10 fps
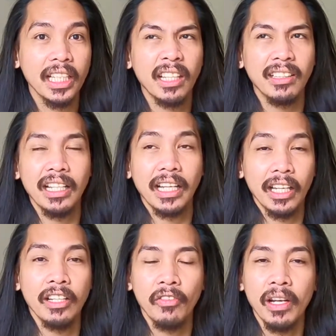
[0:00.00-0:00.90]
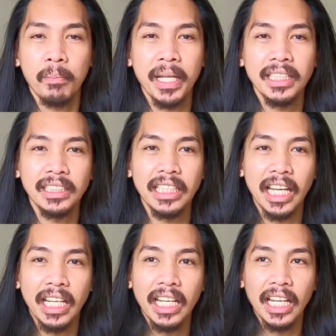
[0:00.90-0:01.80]
and like in Philippines
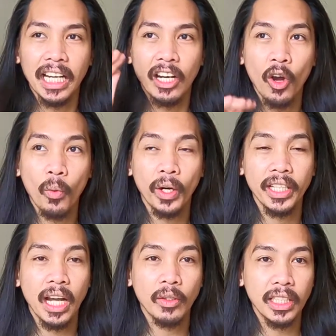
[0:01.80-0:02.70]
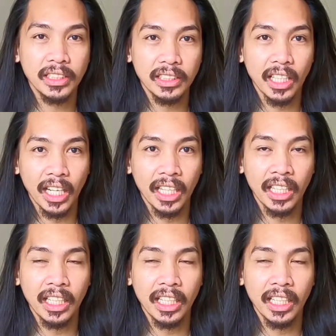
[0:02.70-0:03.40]
they lowered down the strict